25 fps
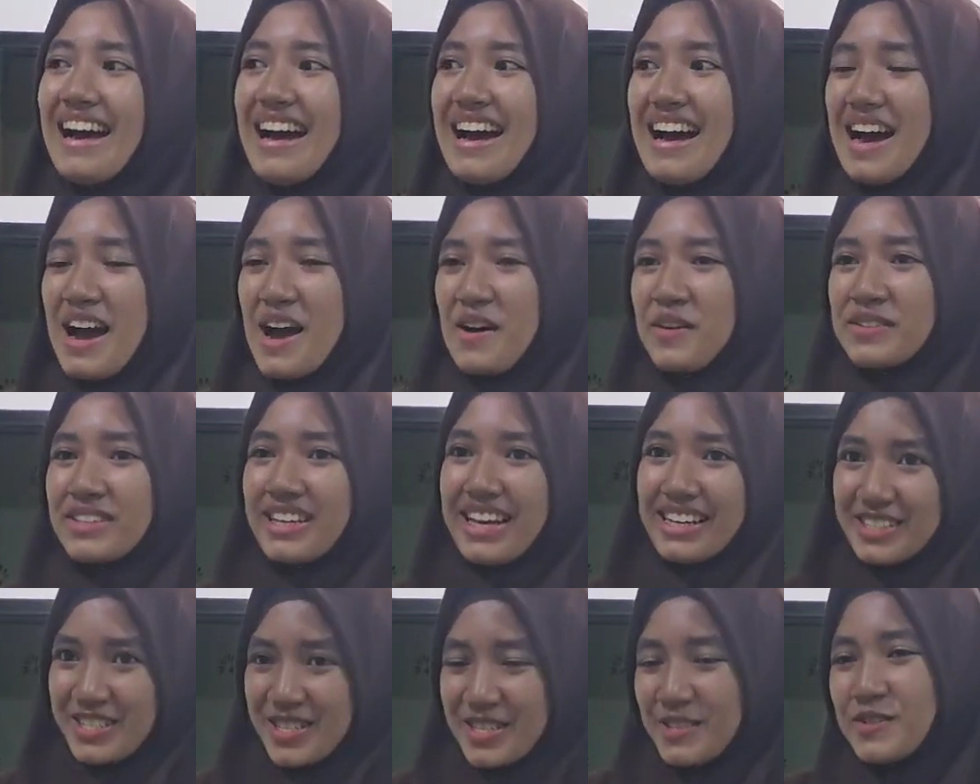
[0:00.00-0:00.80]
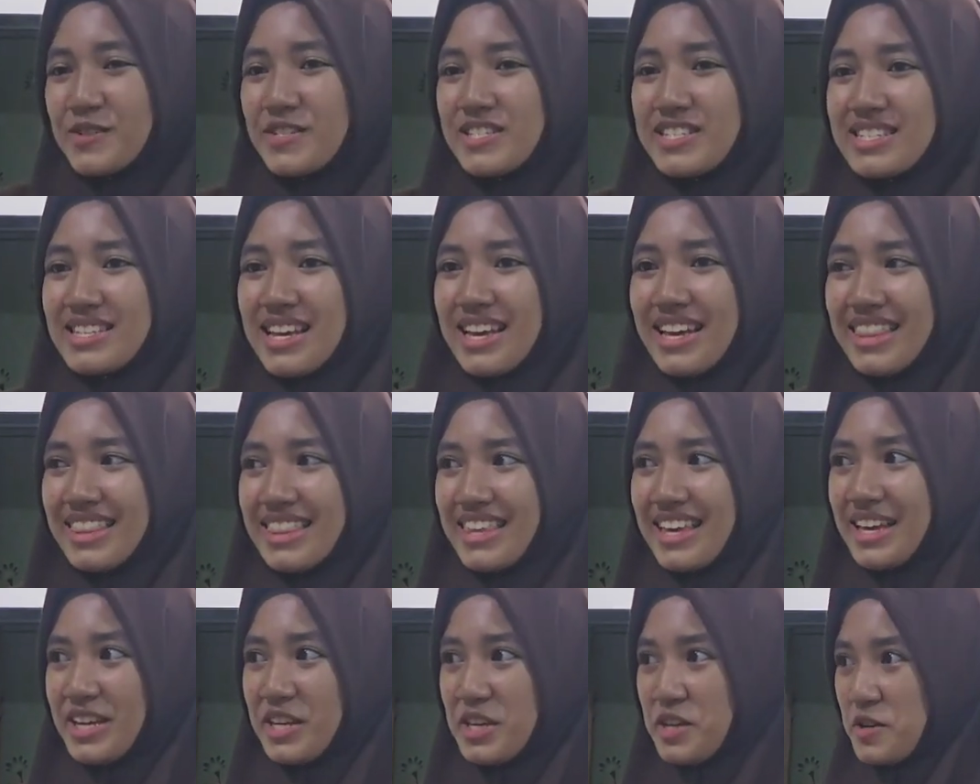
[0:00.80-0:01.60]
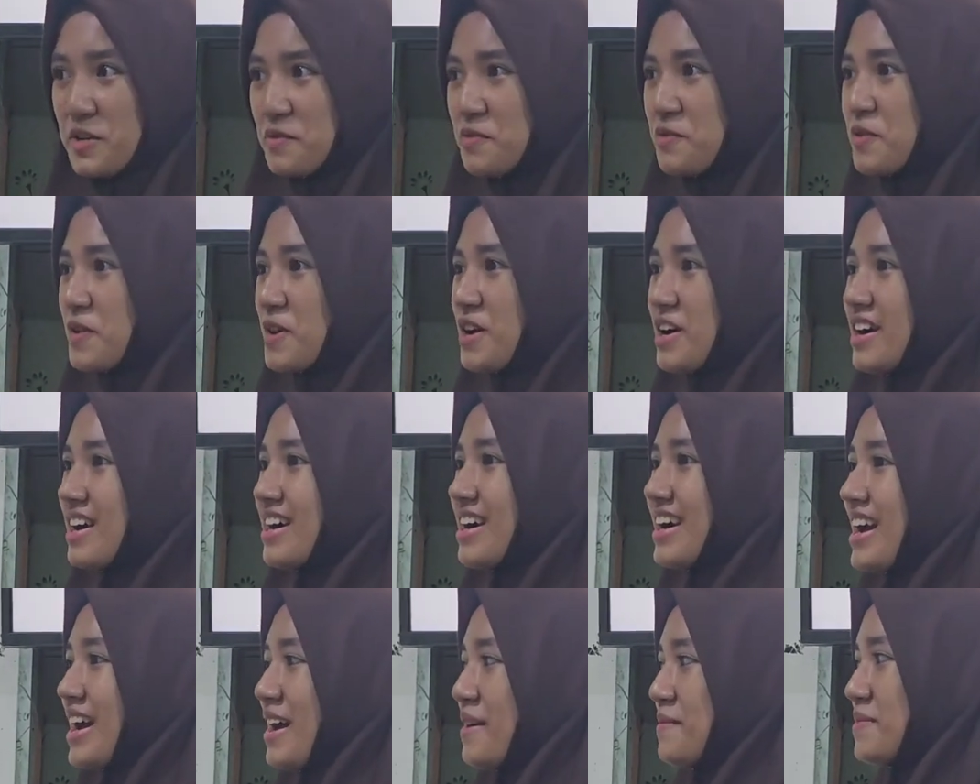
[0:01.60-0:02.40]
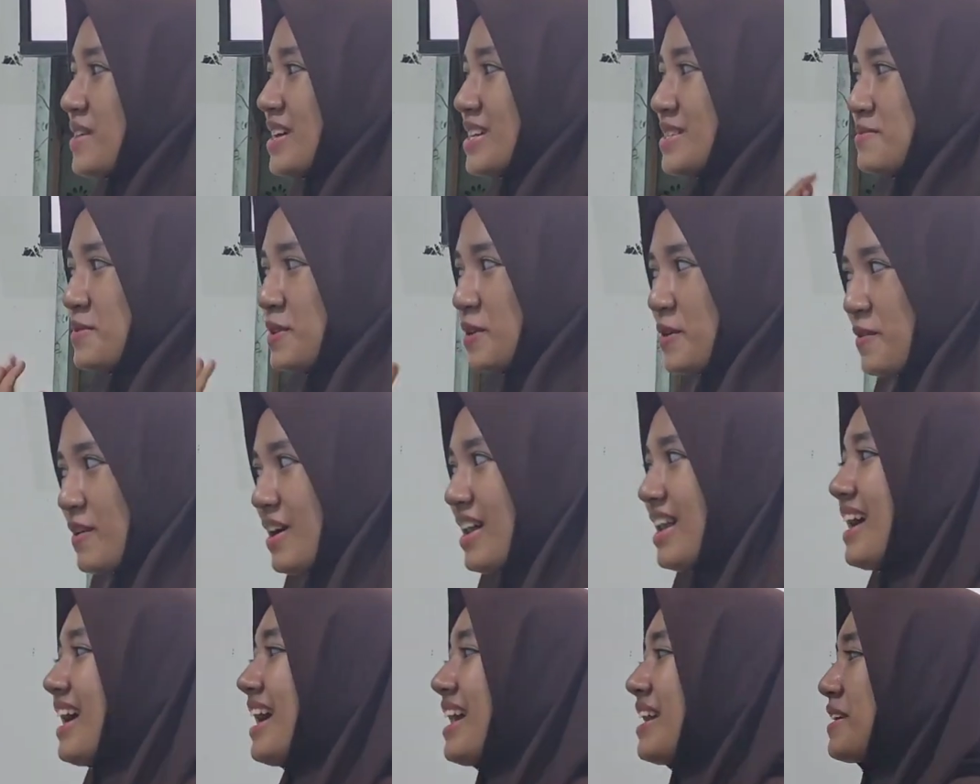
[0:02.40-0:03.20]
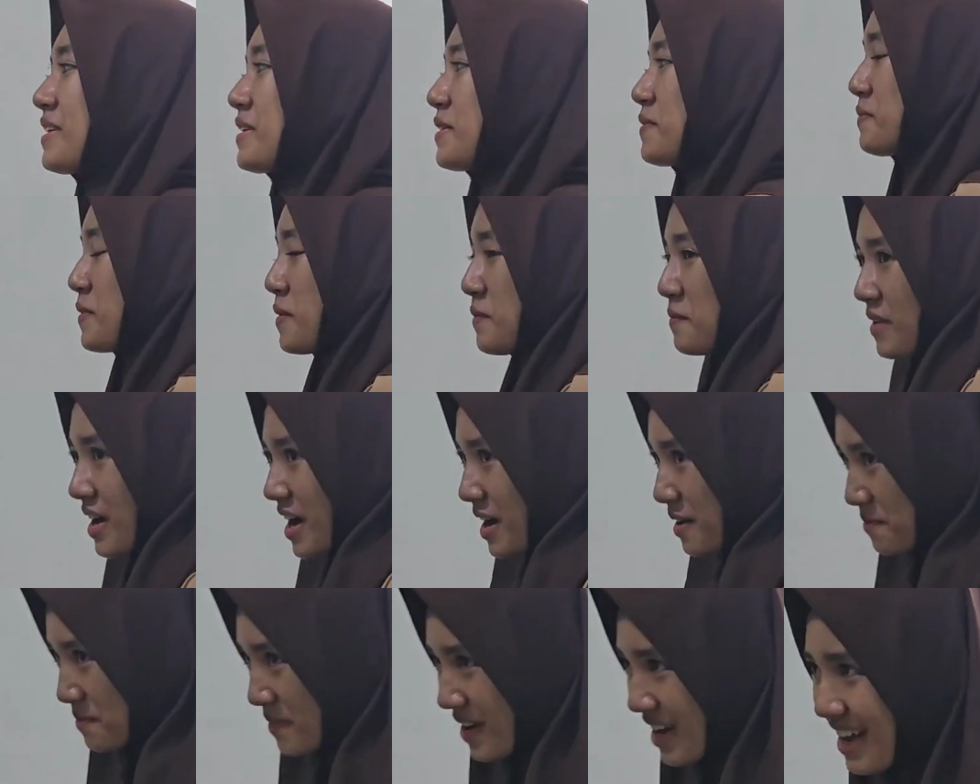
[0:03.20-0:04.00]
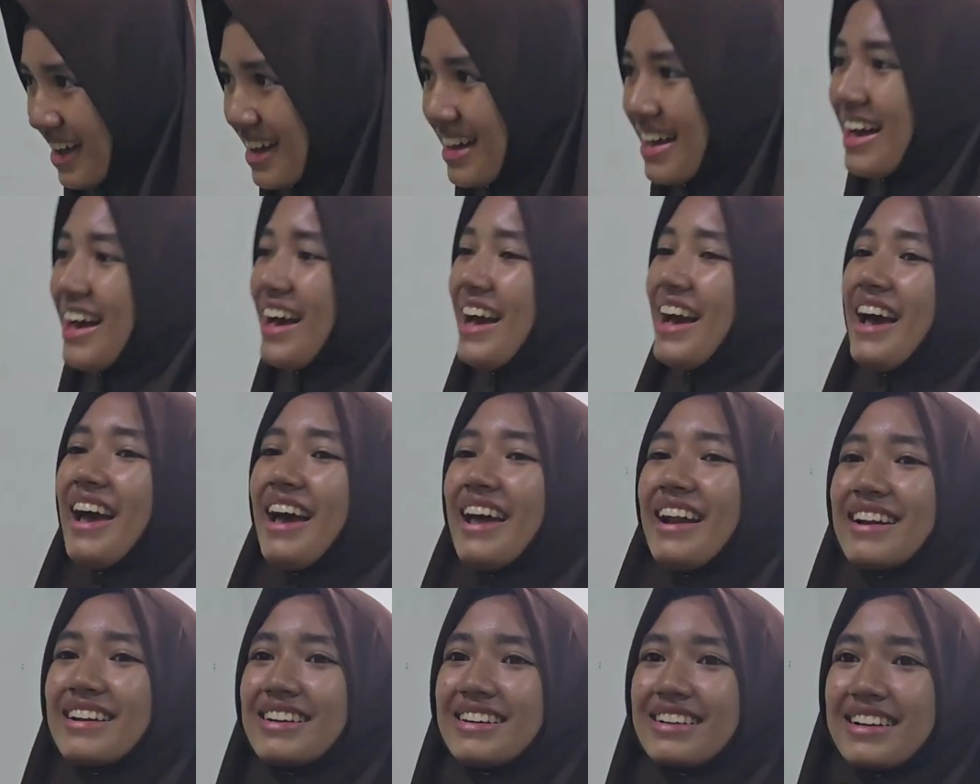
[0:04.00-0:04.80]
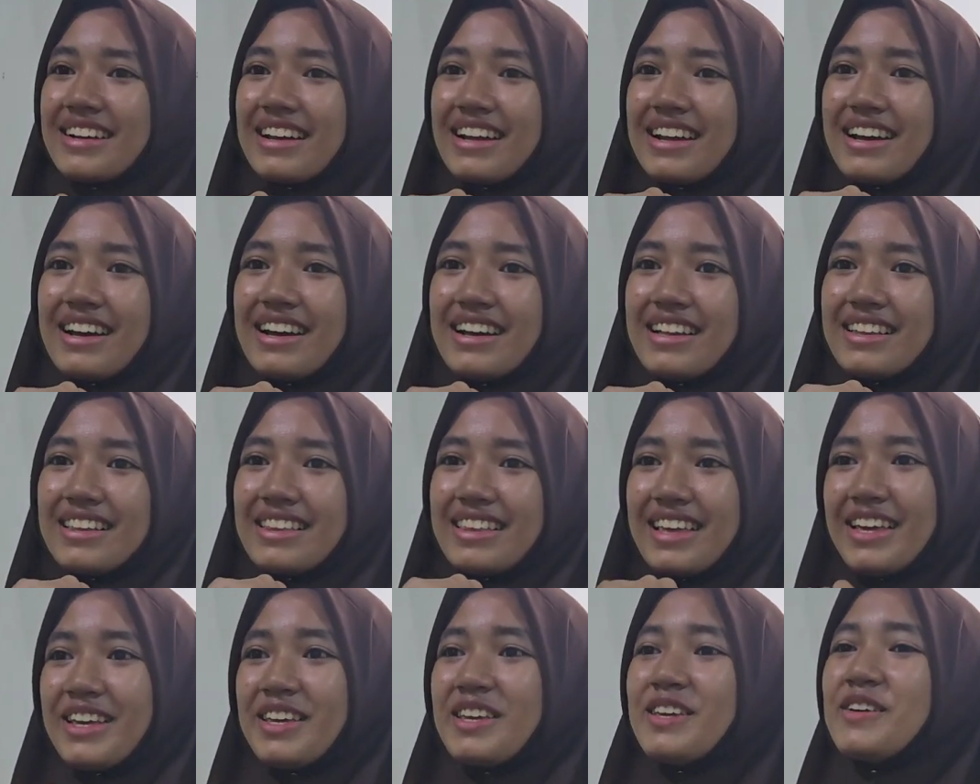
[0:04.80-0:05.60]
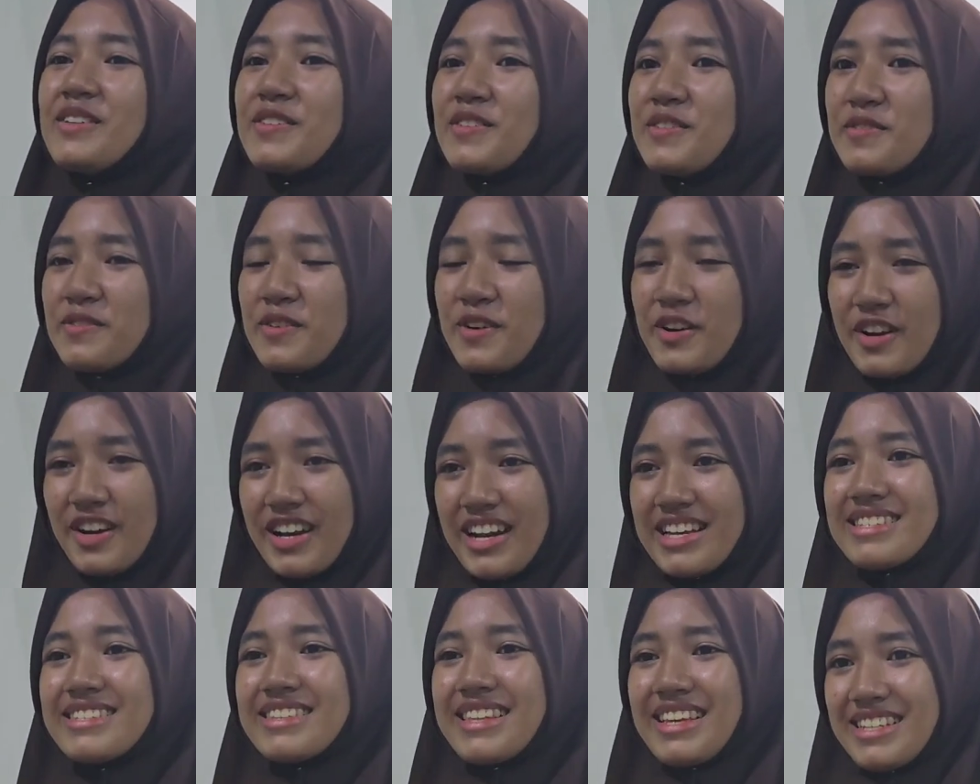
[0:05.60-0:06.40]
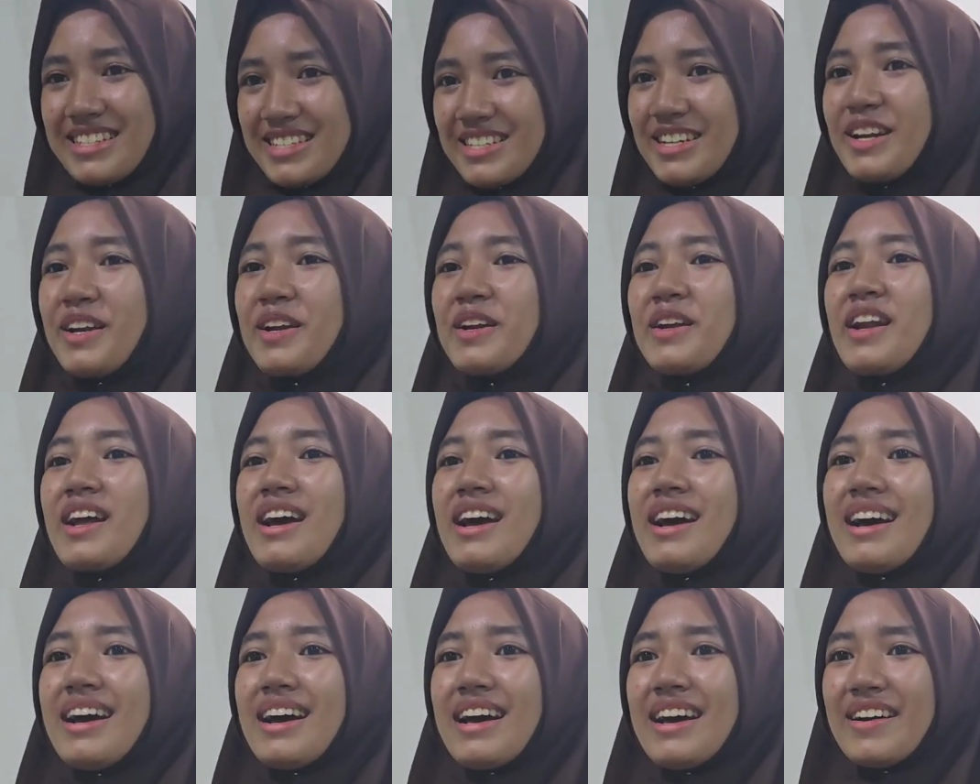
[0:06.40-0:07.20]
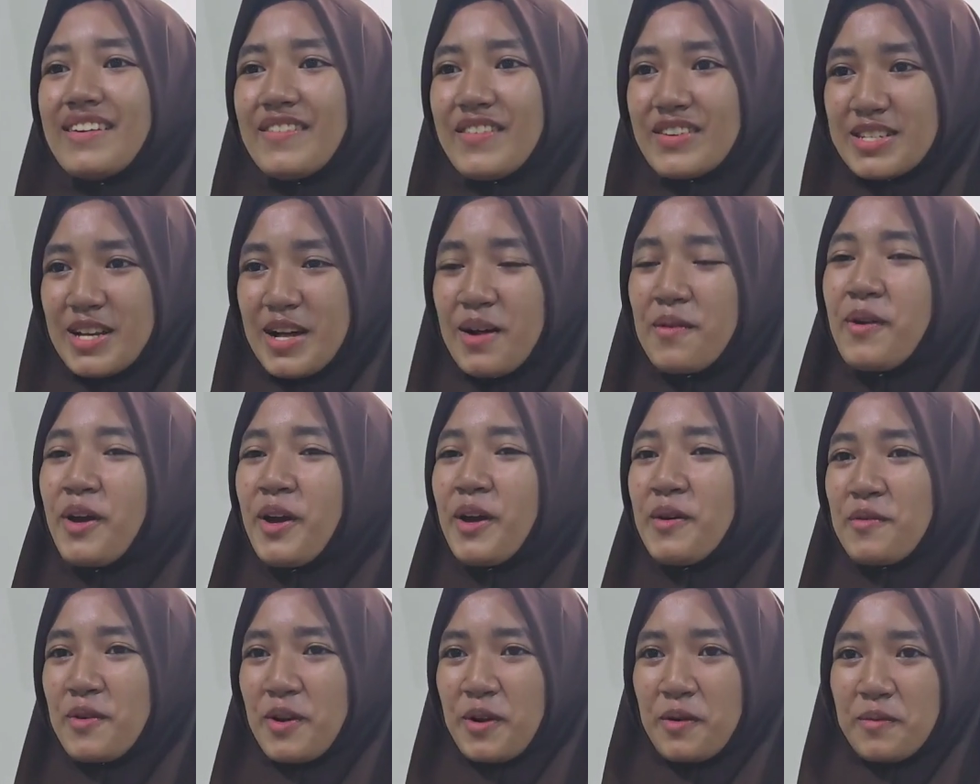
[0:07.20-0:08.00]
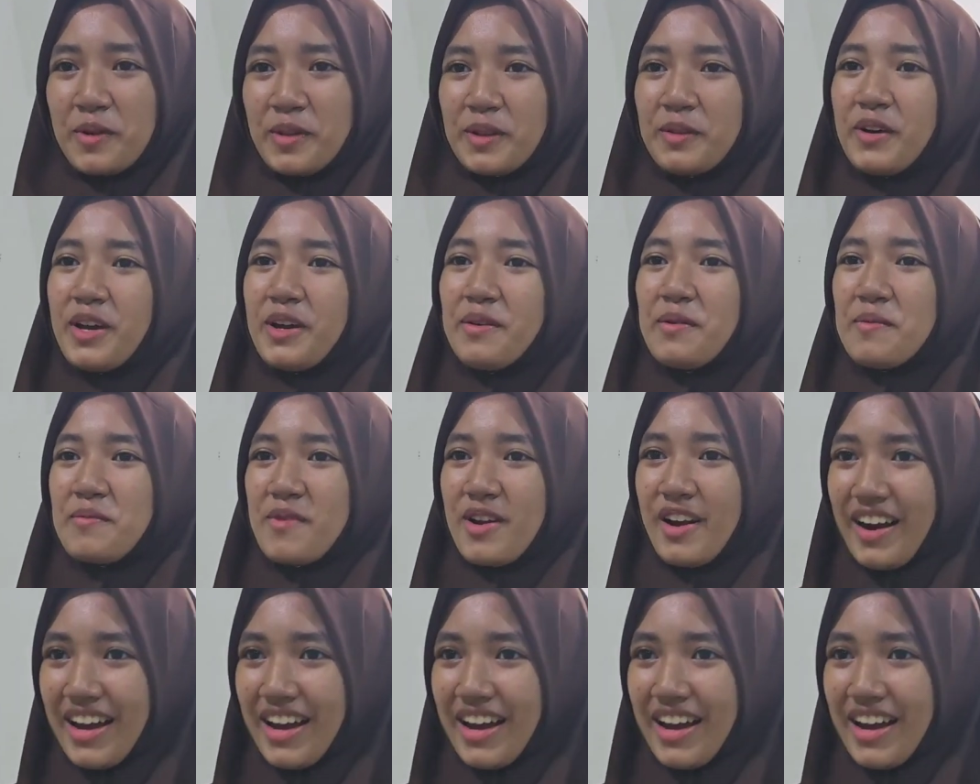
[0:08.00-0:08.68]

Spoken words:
I would like to say thank you for MTsB and Mem Rahma, and thank you for your nice attention. Wassalamualaikum warahmatullahi wabarakatuh.